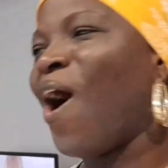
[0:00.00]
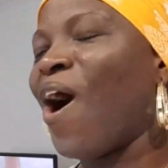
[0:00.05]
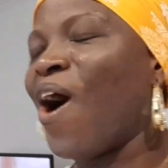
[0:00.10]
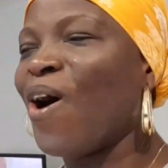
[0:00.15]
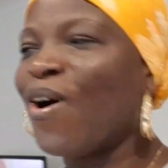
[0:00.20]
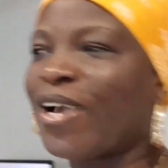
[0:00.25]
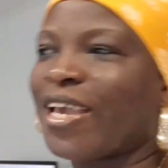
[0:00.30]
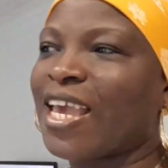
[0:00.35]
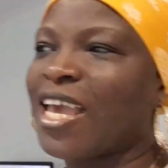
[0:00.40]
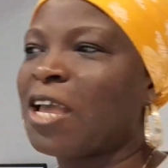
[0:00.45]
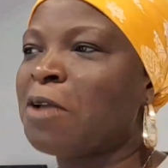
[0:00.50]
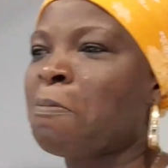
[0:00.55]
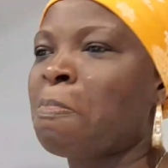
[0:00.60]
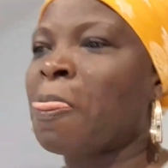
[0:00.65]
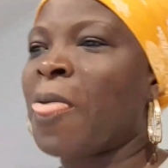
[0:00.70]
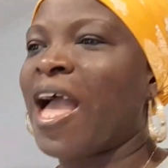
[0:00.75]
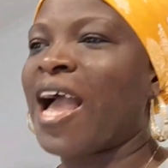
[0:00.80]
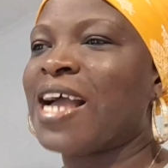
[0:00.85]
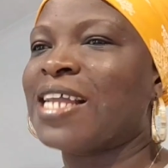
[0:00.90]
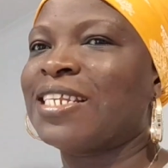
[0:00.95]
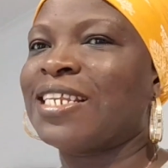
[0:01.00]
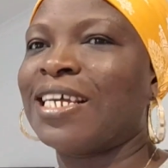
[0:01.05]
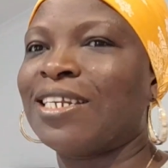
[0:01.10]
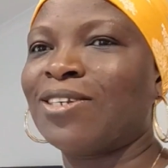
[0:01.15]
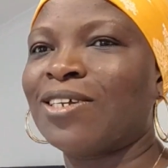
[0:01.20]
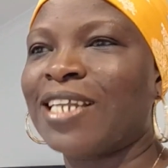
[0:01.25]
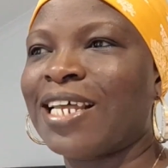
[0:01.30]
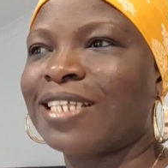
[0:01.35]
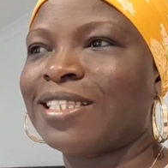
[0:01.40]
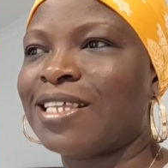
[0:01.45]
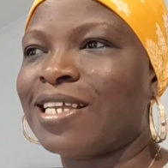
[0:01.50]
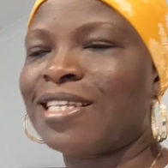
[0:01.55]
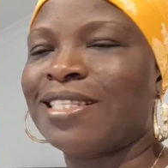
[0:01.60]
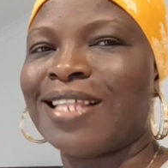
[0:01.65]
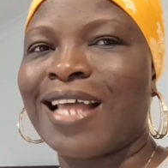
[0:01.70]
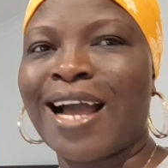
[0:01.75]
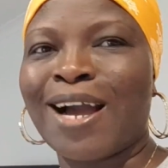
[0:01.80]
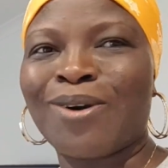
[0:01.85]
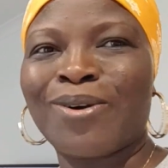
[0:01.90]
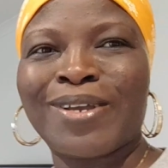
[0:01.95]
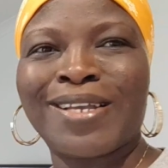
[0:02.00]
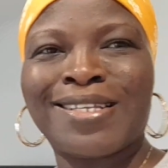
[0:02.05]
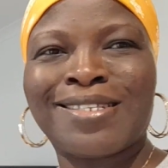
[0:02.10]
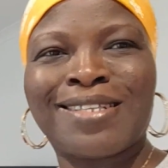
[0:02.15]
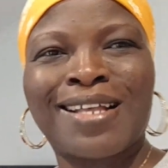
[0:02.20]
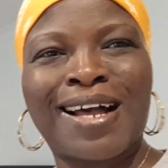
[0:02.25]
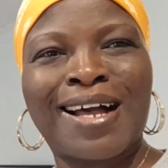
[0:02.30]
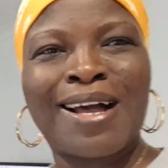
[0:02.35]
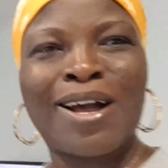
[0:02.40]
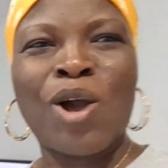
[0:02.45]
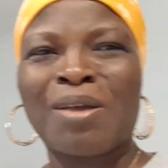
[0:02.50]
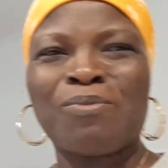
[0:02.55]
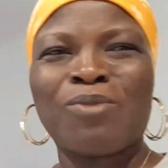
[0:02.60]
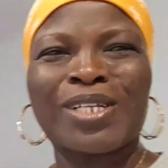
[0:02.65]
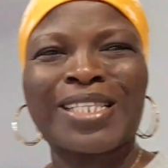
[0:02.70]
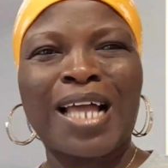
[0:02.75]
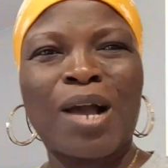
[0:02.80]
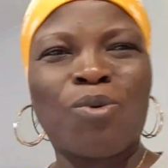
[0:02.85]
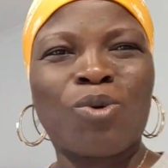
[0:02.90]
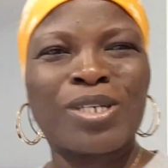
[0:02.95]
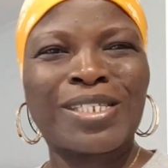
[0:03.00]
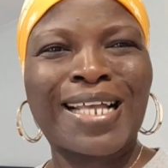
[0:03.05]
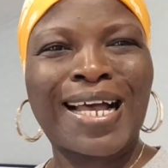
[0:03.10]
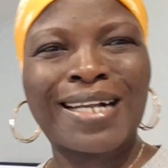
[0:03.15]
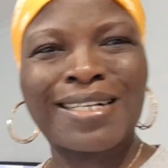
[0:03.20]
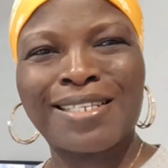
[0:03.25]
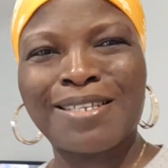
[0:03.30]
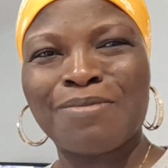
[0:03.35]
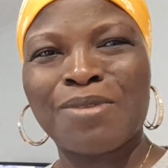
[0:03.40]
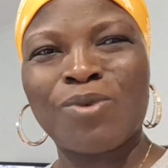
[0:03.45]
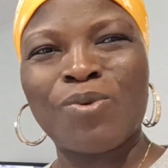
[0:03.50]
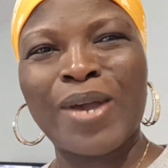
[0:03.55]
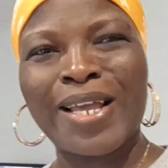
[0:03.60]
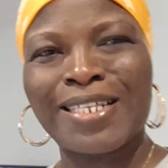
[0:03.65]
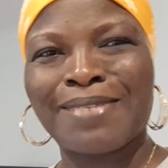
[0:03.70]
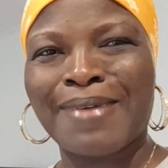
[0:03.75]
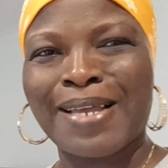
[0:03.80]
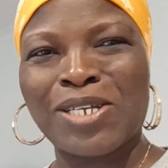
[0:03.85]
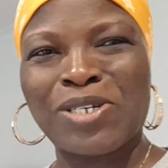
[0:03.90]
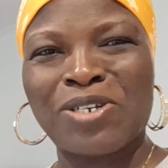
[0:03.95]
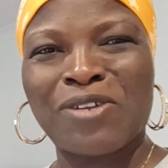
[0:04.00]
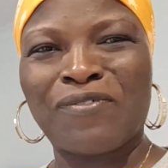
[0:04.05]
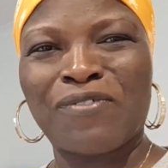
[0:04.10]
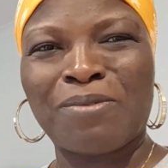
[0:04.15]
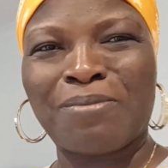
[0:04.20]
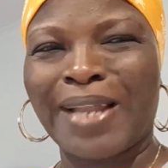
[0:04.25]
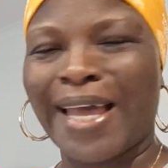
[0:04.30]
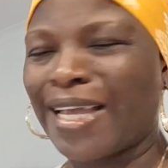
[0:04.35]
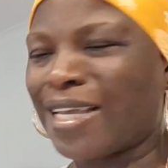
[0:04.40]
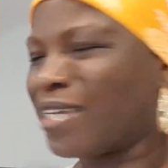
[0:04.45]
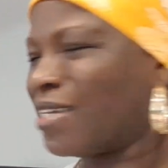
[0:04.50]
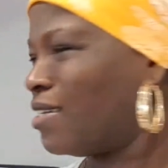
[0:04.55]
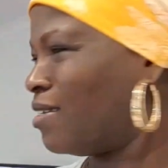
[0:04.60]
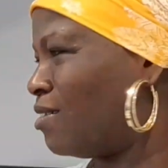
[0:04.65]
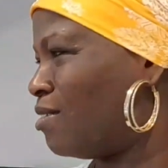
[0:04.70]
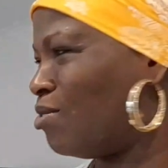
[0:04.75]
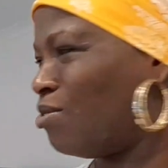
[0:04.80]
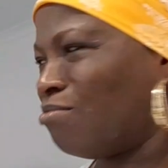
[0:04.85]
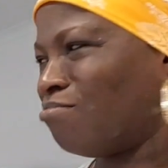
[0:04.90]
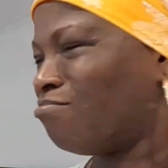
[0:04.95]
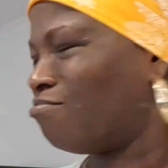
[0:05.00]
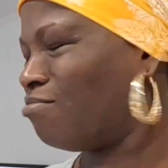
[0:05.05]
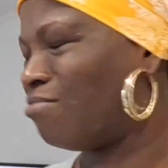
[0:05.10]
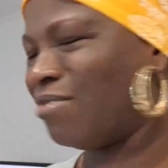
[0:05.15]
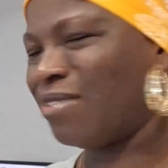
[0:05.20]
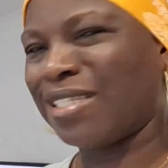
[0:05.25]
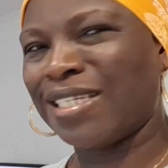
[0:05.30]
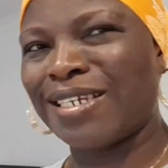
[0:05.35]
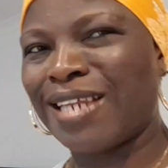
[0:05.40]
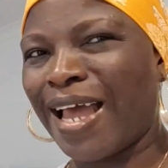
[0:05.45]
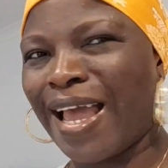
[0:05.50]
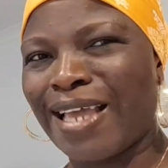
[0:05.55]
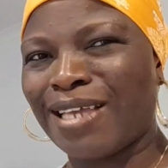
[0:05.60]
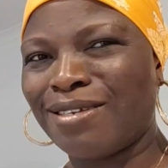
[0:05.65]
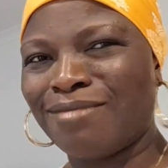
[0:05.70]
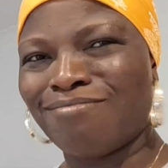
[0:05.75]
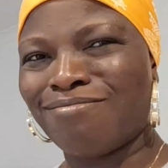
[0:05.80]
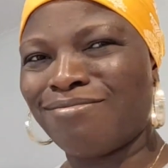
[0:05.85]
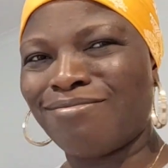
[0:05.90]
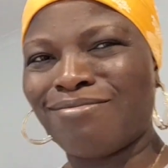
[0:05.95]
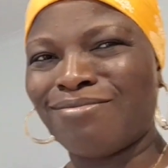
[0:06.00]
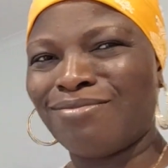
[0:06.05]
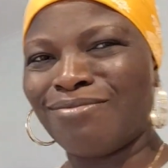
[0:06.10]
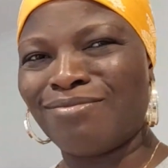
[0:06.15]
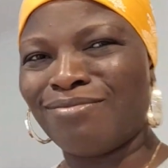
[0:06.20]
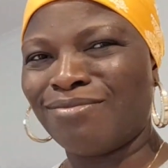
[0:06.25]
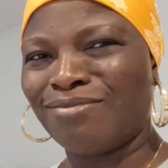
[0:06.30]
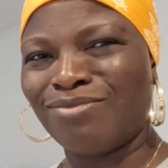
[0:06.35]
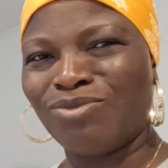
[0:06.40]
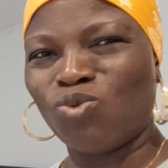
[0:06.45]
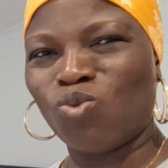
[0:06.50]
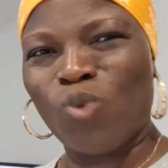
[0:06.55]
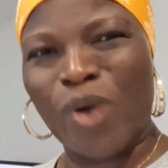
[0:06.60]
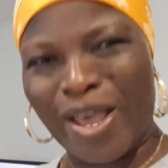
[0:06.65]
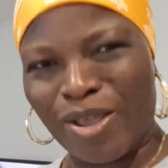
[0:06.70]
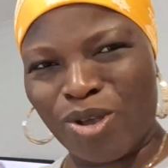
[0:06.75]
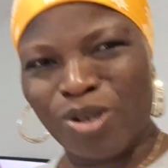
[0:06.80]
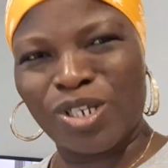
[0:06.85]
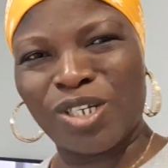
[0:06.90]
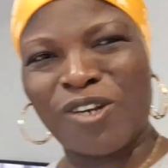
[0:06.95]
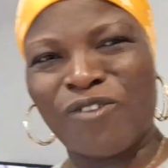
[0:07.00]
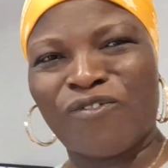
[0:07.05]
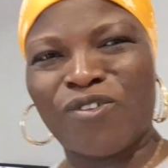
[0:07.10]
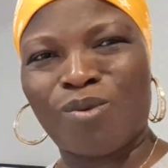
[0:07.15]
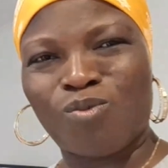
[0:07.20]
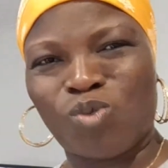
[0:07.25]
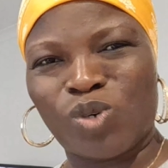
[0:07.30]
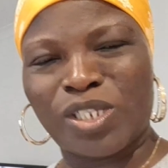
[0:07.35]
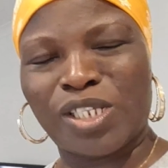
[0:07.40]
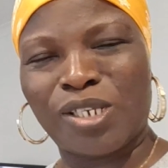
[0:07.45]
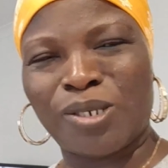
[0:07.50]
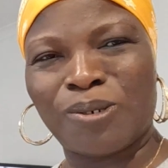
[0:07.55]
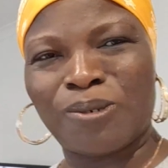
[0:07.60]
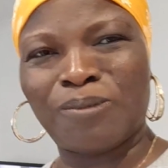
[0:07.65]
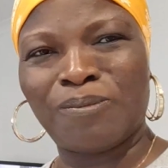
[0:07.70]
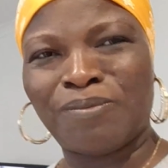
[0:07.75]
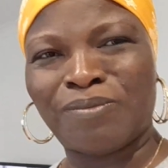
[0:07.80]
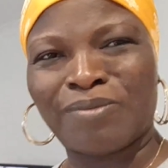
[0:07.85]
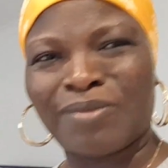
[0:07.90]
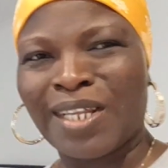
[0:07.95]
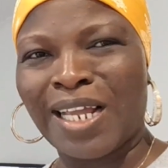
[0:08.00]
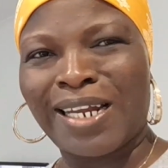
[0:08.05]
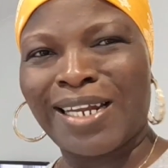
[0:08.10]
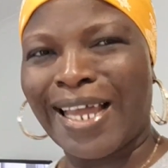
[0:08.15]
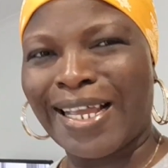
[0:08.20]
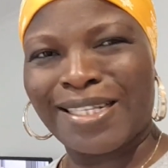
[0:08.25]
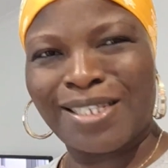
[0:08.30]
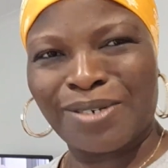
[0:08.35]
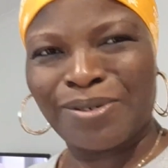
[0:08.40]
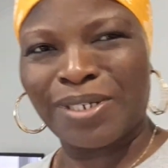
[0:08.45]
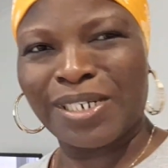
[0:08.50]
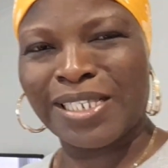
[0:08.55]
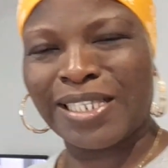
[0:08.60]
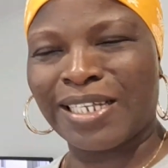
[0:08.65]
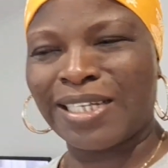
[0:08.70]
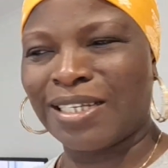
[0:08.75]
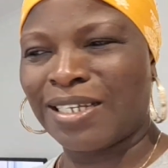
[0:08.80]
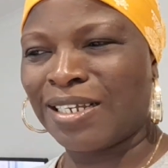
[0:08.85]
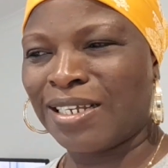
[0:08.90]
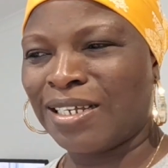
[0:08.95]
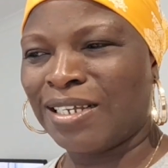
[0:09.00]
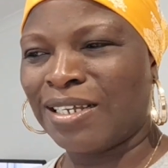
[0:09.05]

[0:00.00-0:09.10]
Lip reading: Okay, and another thing now is that Muta was asking me, where is my uniform? Like, did I wear your uniform with you? Like, seriously.